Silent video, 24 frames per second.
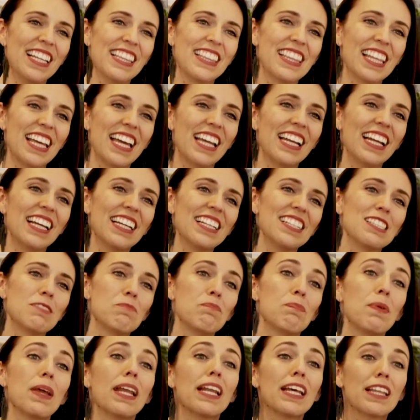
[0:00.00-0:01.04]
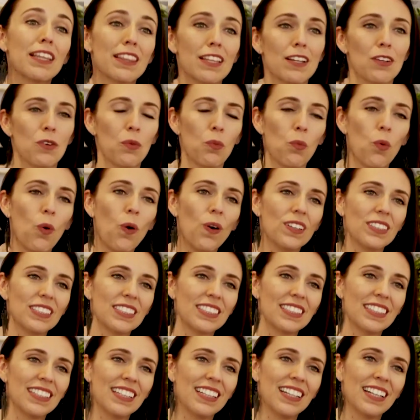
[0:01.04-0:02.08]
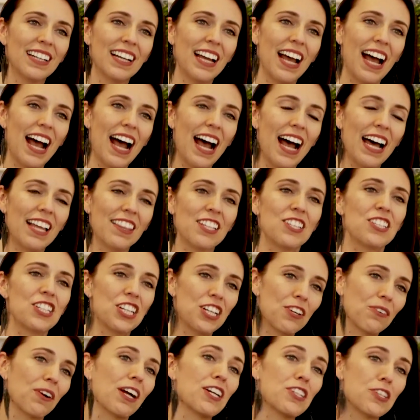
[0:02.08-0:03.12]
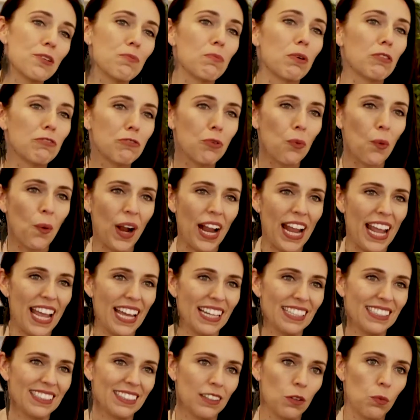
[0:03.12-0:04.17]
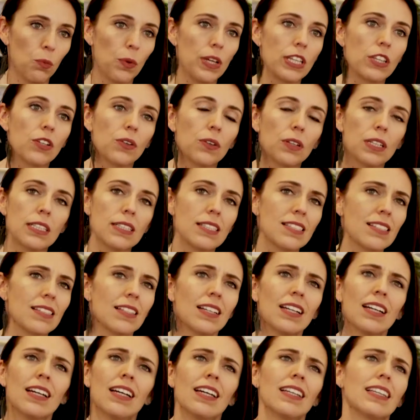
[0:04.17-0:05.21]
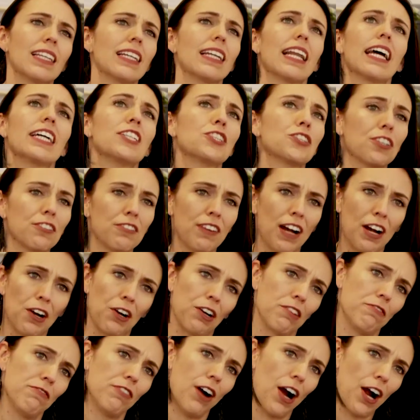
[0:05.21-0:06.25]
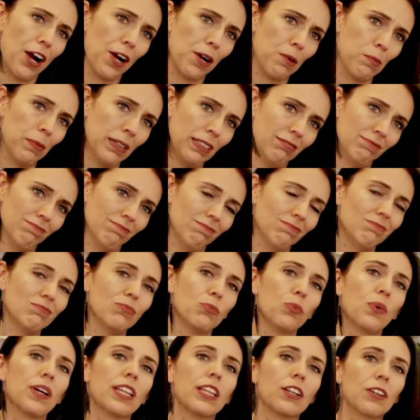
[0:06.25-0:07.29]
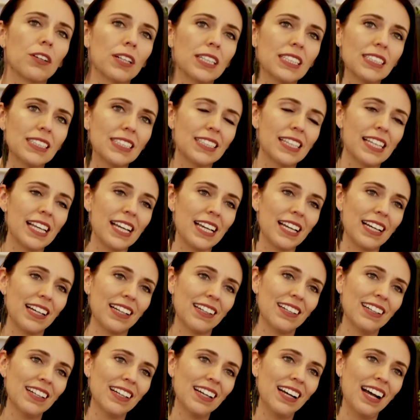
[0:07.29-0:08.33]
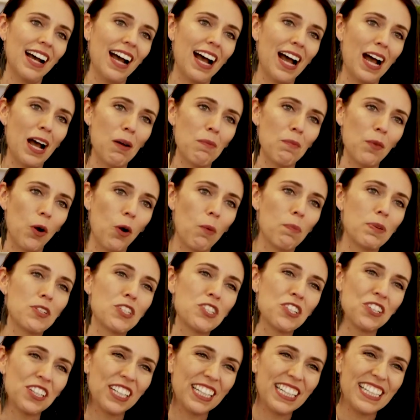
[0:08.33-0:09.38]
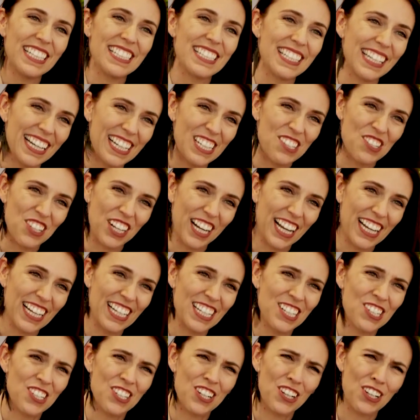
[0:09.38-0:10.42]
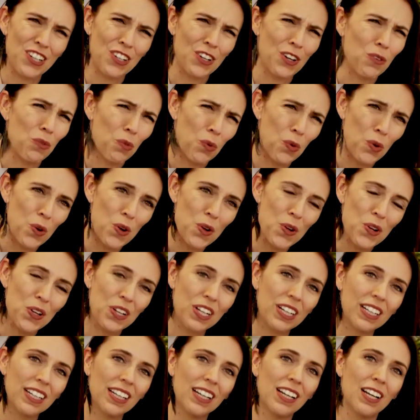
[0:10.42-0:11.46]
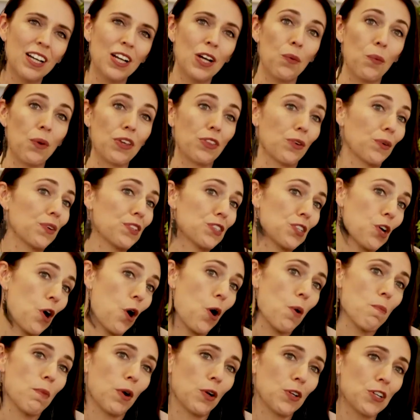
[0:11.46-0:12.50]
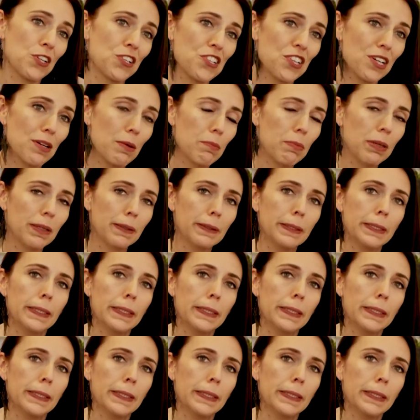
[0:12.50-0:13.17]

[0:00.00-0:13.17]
that is better than what the generation before had, whether it's the nature of our environment, whether it's their opportunities in education and work, whether it's home ownership.